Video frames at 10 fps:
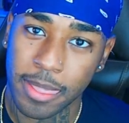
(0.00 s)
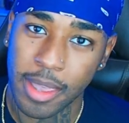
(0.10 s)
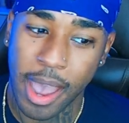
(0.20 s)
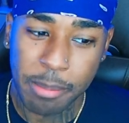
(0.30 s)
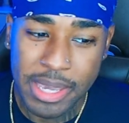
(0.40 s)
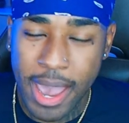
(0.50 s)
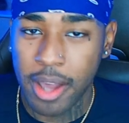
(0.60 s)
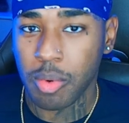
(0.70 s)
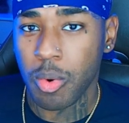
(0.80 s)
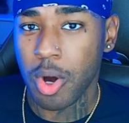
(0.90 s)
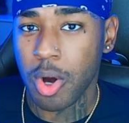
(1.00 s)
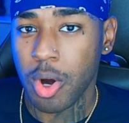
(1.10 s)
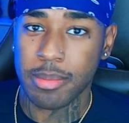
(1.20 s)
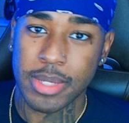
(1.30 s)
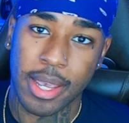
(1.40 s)
I be out of words
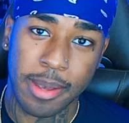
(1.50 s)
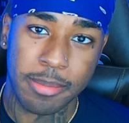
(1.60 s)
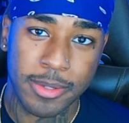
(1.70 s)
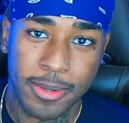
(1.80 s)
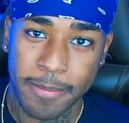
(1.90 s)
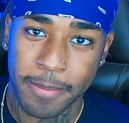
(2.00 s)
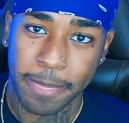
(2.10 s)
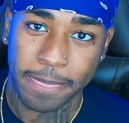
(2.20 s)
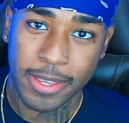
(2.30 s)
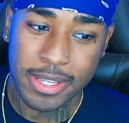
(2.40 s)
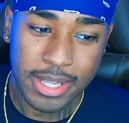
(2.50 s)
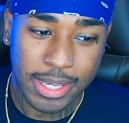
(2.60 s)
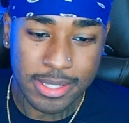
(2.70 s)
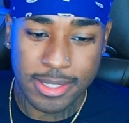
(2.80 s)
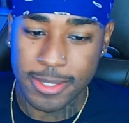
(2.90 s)
sometimes. It's like
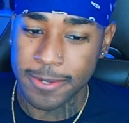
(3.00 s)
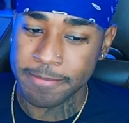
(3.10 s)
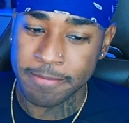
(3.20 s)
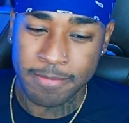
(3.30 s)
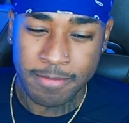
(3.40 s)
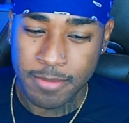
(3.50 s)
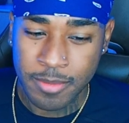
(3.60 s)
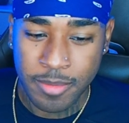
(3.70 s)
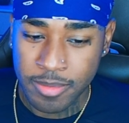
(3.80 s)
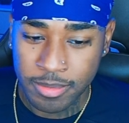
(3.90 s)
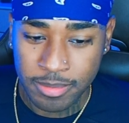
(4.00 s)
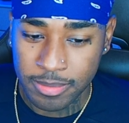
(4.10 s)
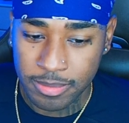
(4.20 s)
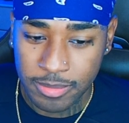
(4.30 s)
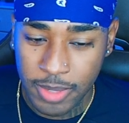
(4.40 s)
it's...
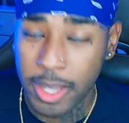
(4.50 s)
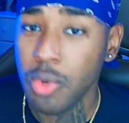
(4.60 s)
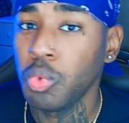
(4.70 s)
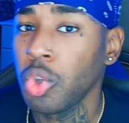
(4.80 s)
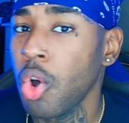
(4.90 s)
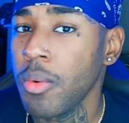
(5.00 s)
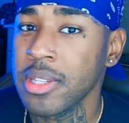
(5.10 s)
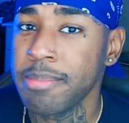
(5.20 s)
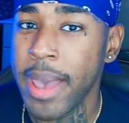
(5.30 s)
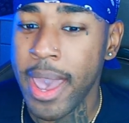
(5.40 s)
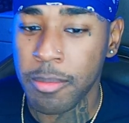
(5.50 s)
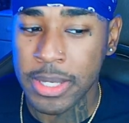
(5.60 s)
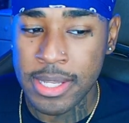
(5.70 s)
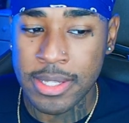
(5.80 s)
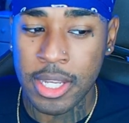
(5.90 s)
And you know it's bad when
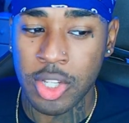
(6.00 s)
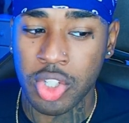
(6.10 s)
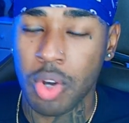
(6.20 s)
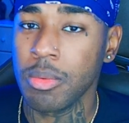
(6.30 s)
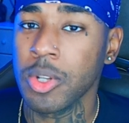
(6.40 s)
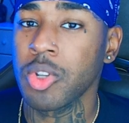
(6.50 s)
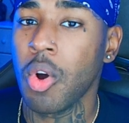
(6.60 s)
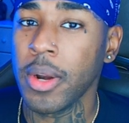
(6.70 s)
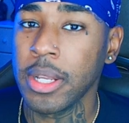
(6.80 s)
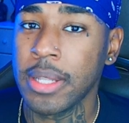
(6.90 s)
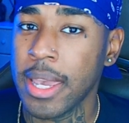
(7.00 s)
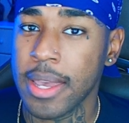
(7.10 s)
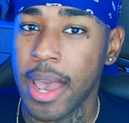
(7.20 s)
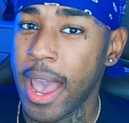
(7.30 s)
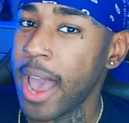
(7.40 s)
these niggas so retarded
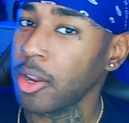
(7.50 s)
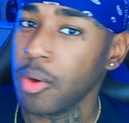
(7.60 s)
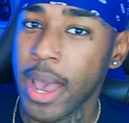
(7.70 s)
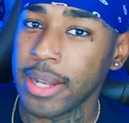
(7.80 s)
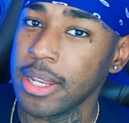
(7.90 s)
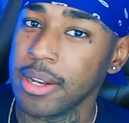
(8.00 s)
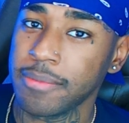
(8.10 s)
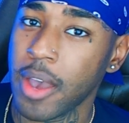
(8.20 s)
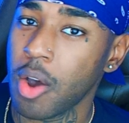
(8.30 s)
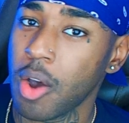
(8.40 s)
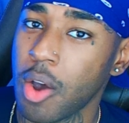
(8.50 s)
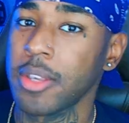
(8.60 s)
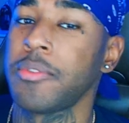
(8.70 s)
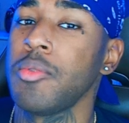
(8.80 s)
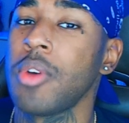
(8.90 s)
that I don't identify, or
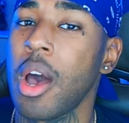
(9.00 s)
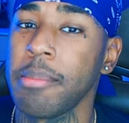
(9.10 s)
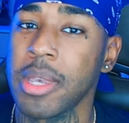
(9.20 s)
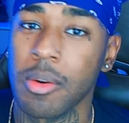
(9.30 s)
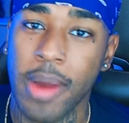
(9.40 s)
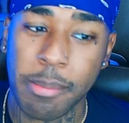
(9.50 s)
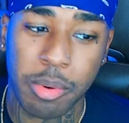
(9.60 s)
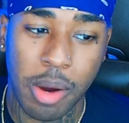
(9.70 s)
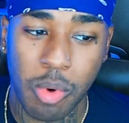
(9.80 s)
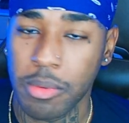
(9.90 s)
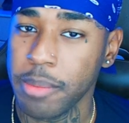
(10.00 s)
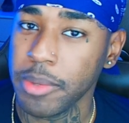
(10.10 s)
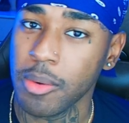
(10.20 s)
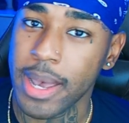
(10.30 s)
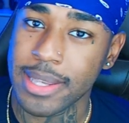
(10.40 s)
if you call me a rapper, I will whoop
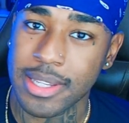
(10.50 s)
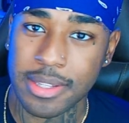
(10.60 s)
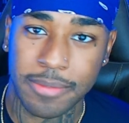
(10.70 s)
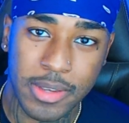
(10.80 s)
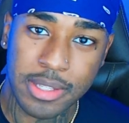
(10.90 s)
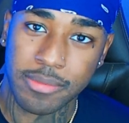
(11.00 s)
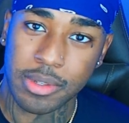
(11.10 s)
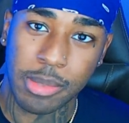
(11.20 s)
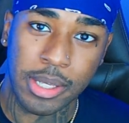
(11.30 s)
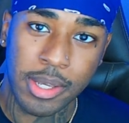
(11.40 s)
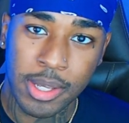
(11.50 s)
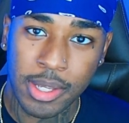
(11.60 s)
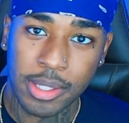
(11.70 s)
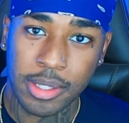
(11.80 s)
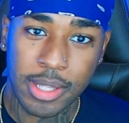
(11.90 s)
your ass. That's offensive to me.
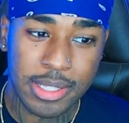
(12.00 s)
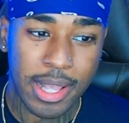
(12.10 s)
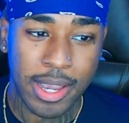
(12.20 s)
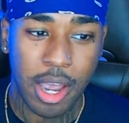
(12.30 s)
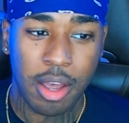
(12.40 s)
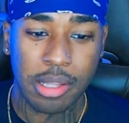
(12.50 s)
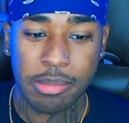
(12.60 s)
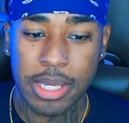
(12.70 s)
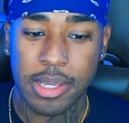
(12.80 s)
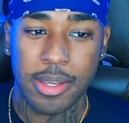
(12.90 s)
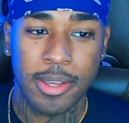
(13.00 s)
That's like calling me...